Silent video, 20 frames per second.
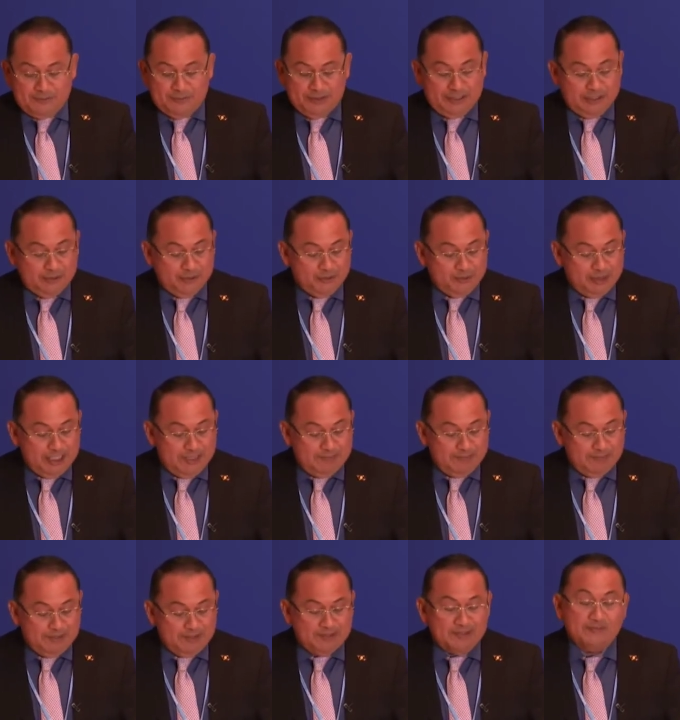with
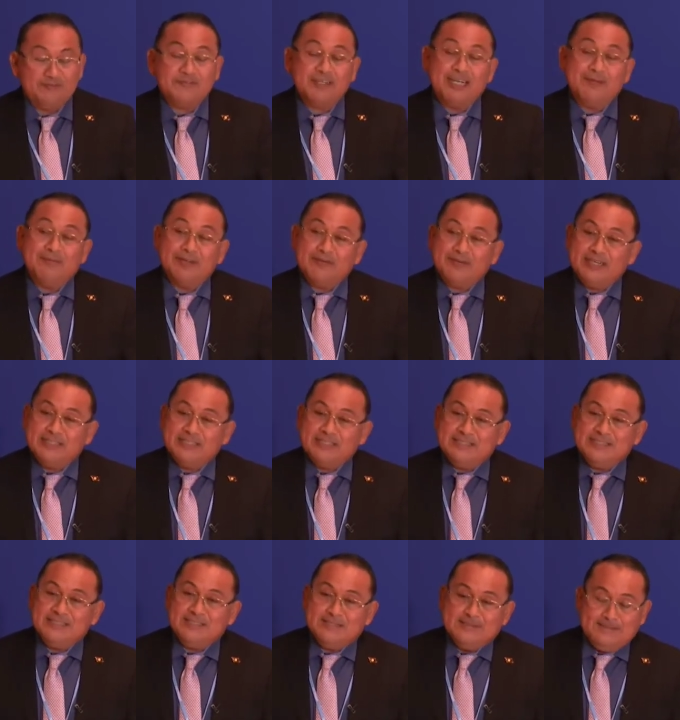extremes of climate
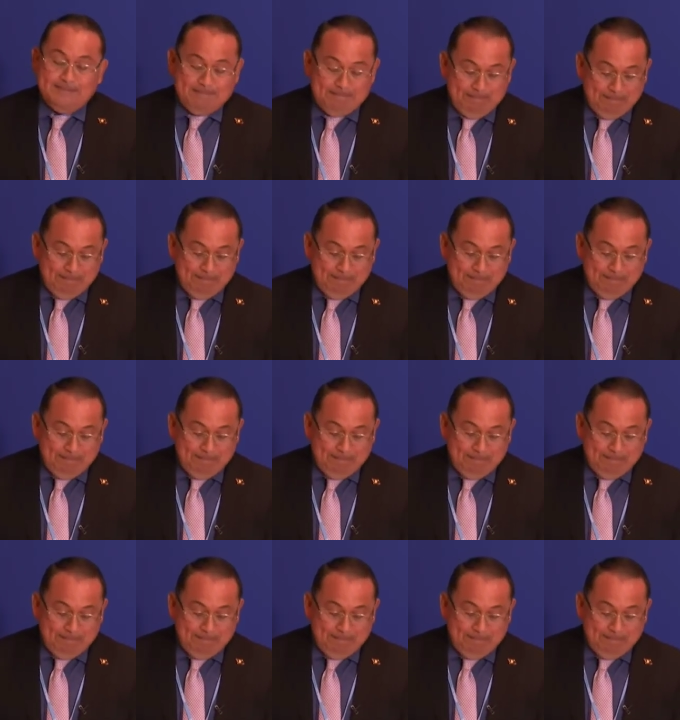crisis.